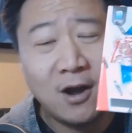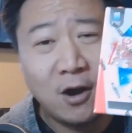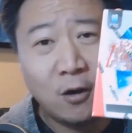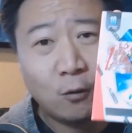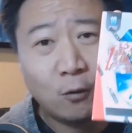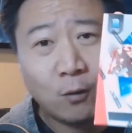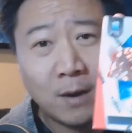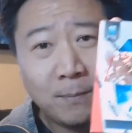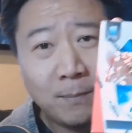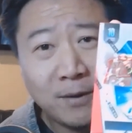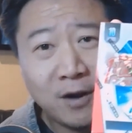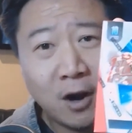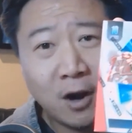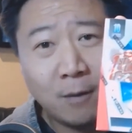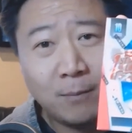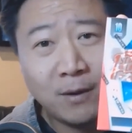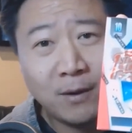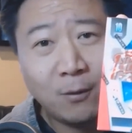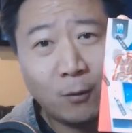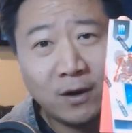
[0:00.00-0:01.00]
Ripping
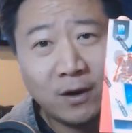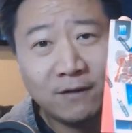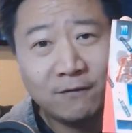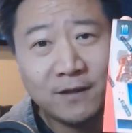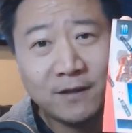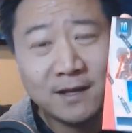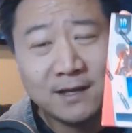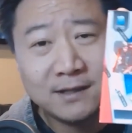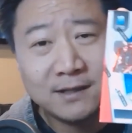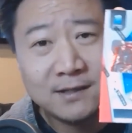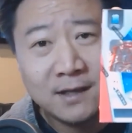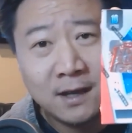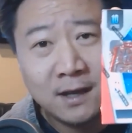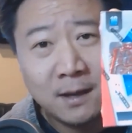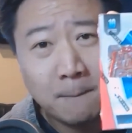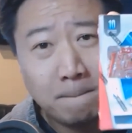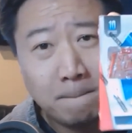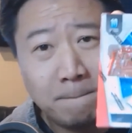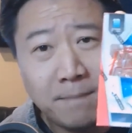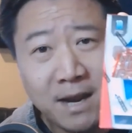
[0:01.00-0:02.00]
open one of these
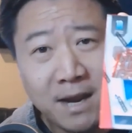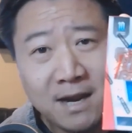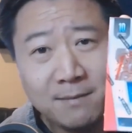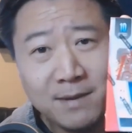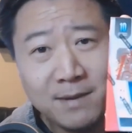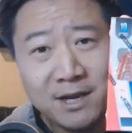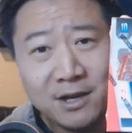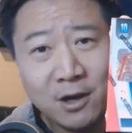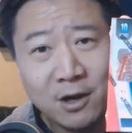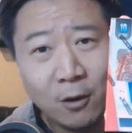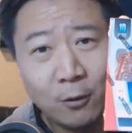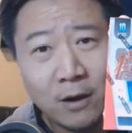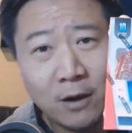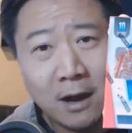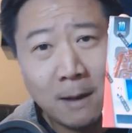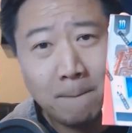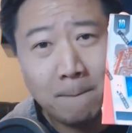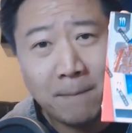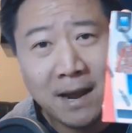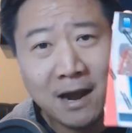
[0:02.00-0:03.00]
Baby
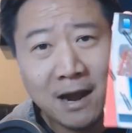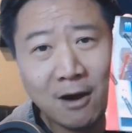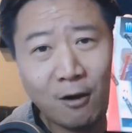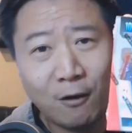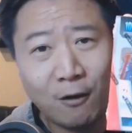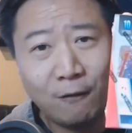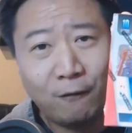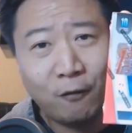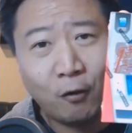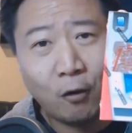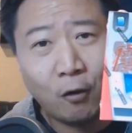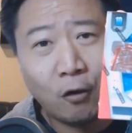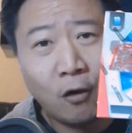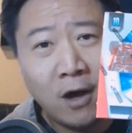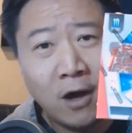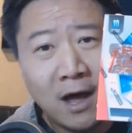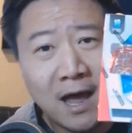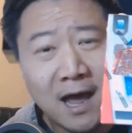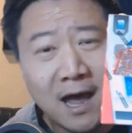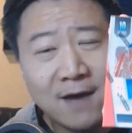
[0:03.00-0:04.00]
Yoda powerful
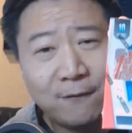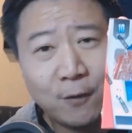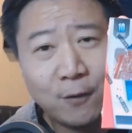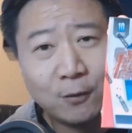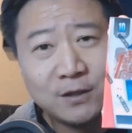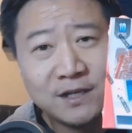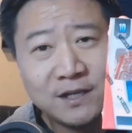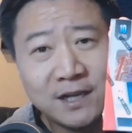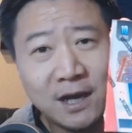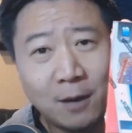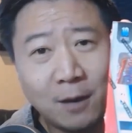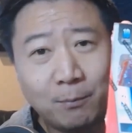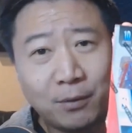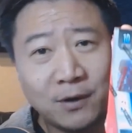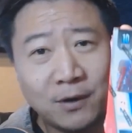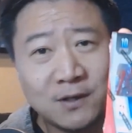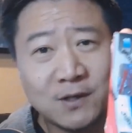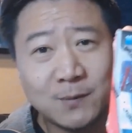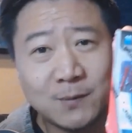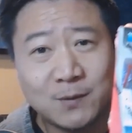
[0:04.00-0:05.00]
FOTL
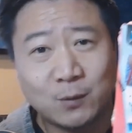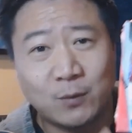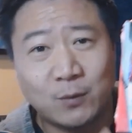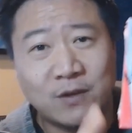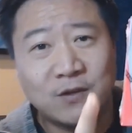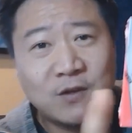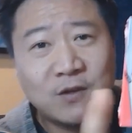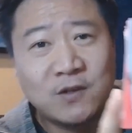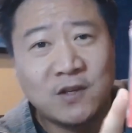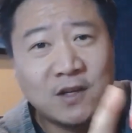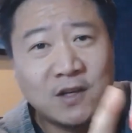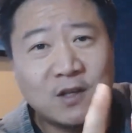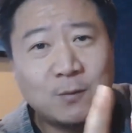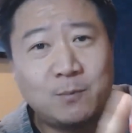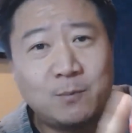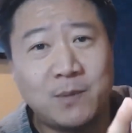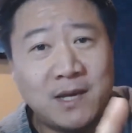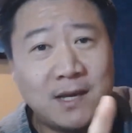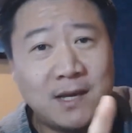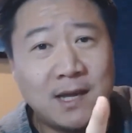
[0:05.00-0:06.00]
Prizms with 6
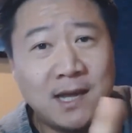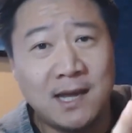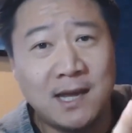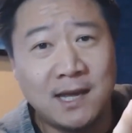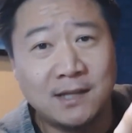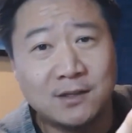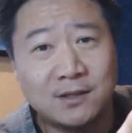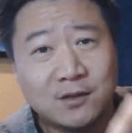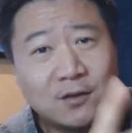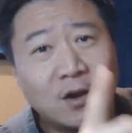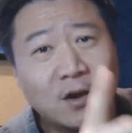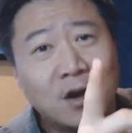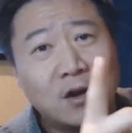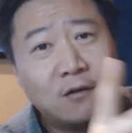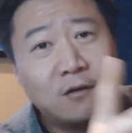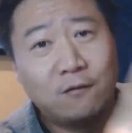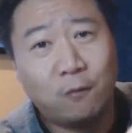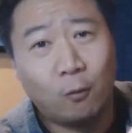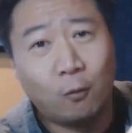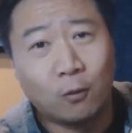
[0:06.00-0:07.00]
big hits,
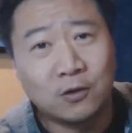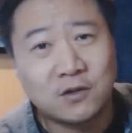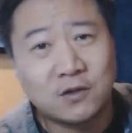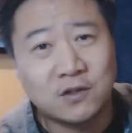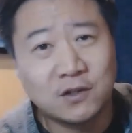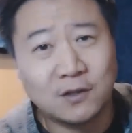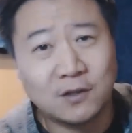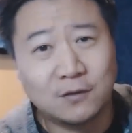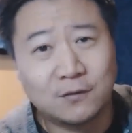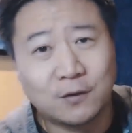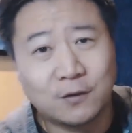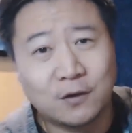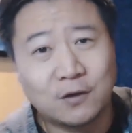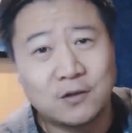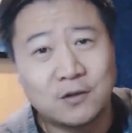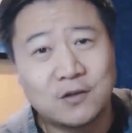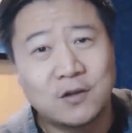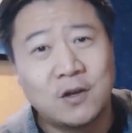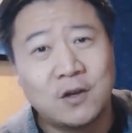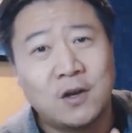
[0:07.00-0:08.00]
4
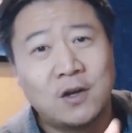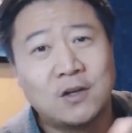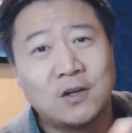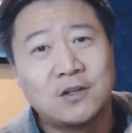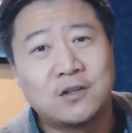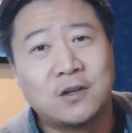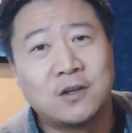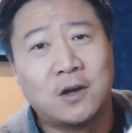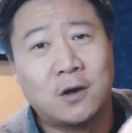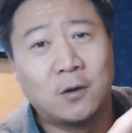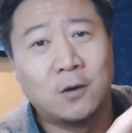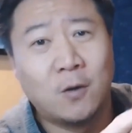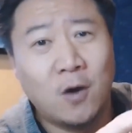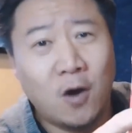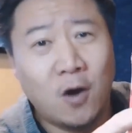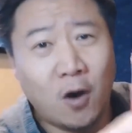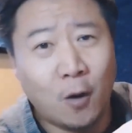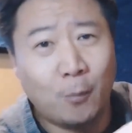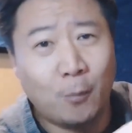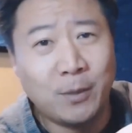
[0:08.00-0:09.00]
silvers. So
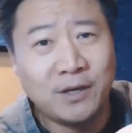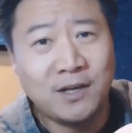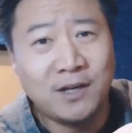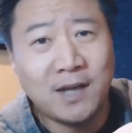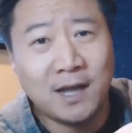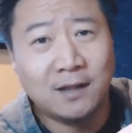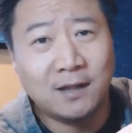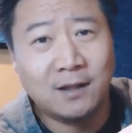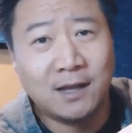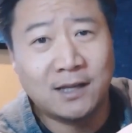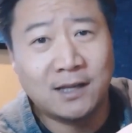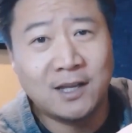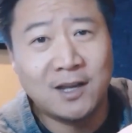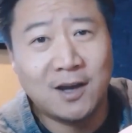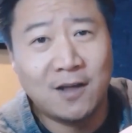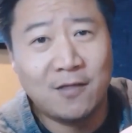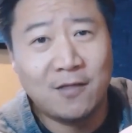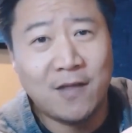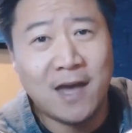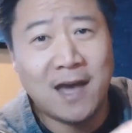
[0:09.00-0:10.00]
hoping to get lucky
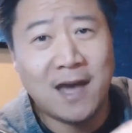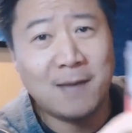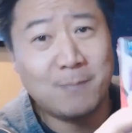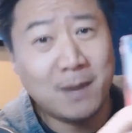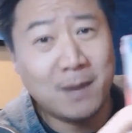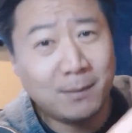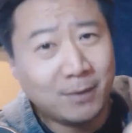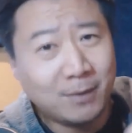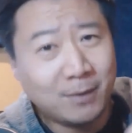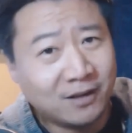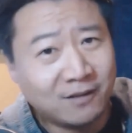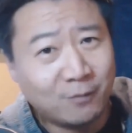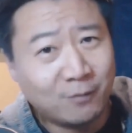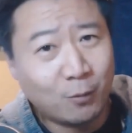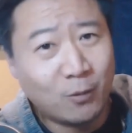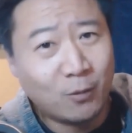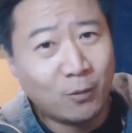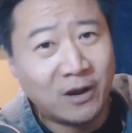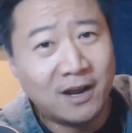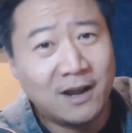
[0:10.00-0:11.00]
on that. Maybe I'll give
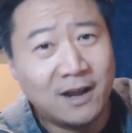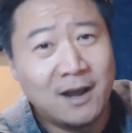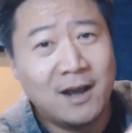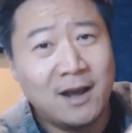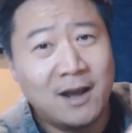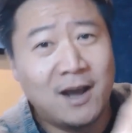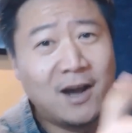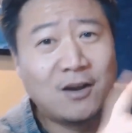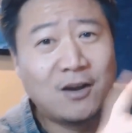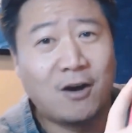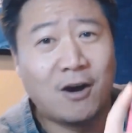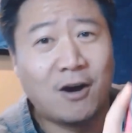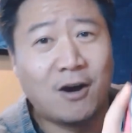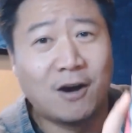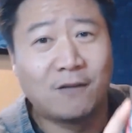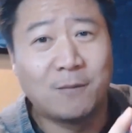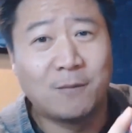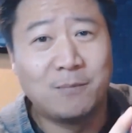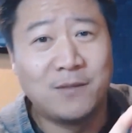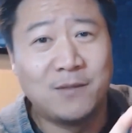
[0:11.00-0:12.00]
away a card
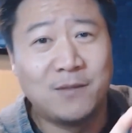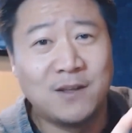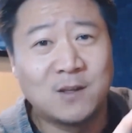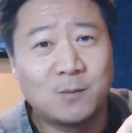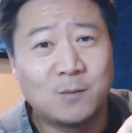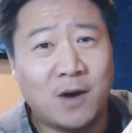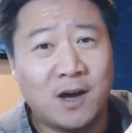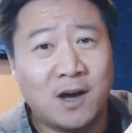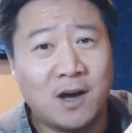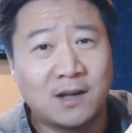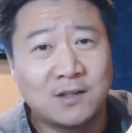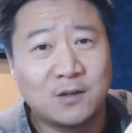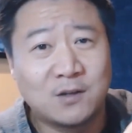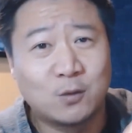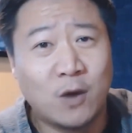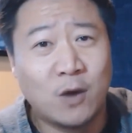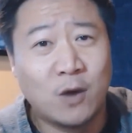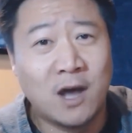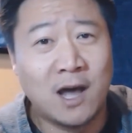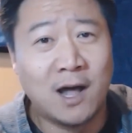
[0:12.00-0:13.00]
from this box as
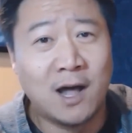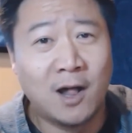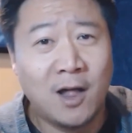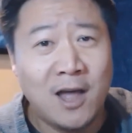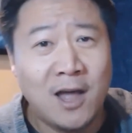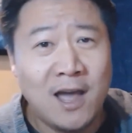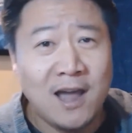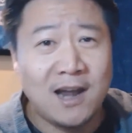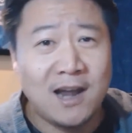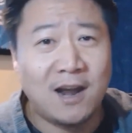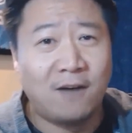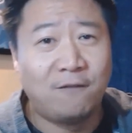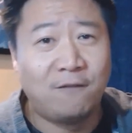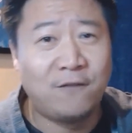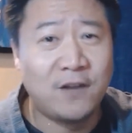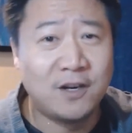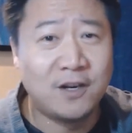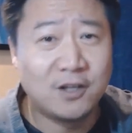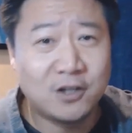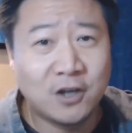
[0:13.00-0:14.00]
well. And I'll
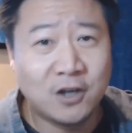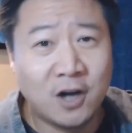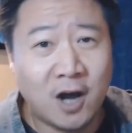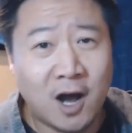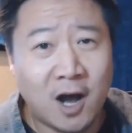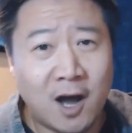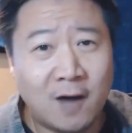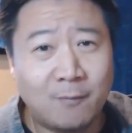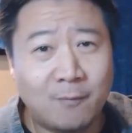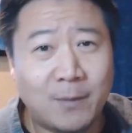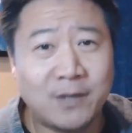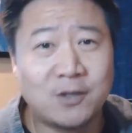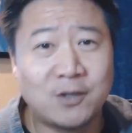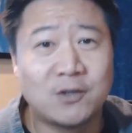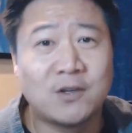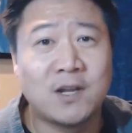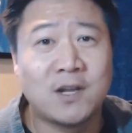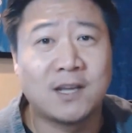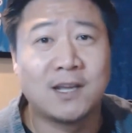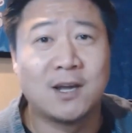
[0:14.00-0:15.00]
finish it off by just
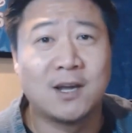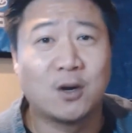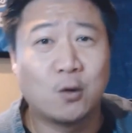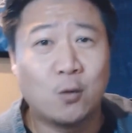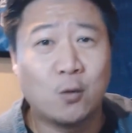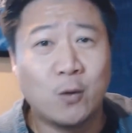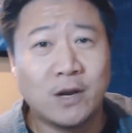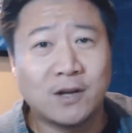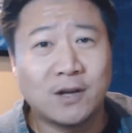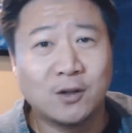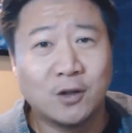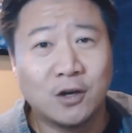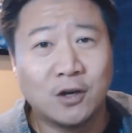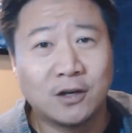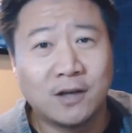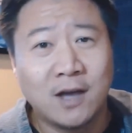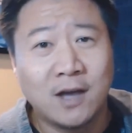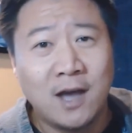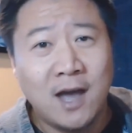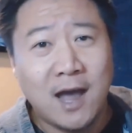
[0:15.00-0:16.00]
taking a quick look
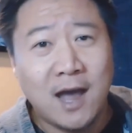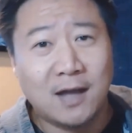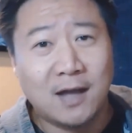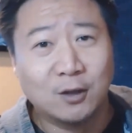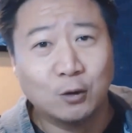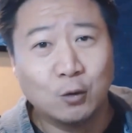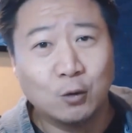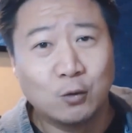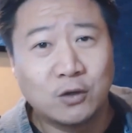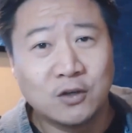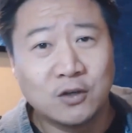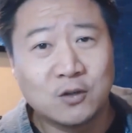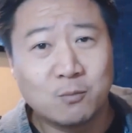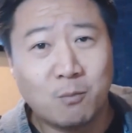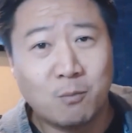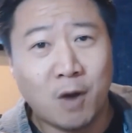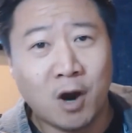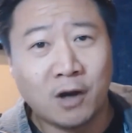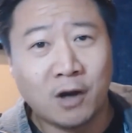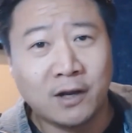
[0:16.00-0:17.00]
at Luka's
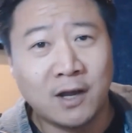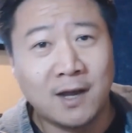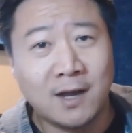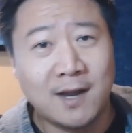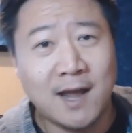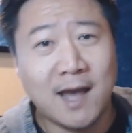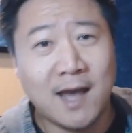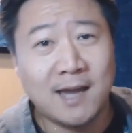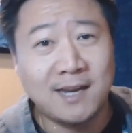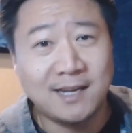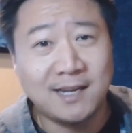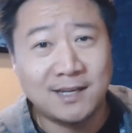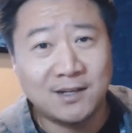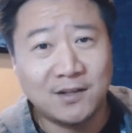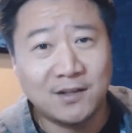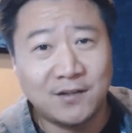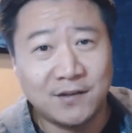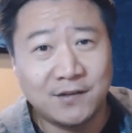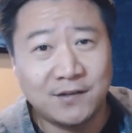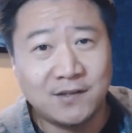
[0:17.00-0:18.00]
market heading into
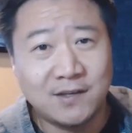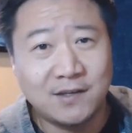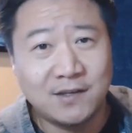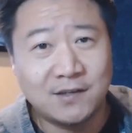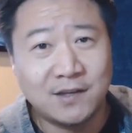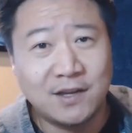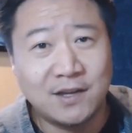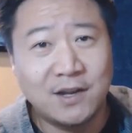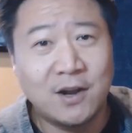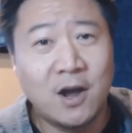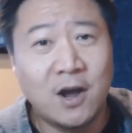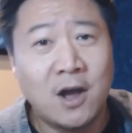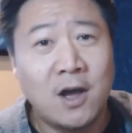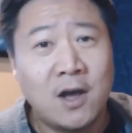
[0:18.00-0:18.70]
this season.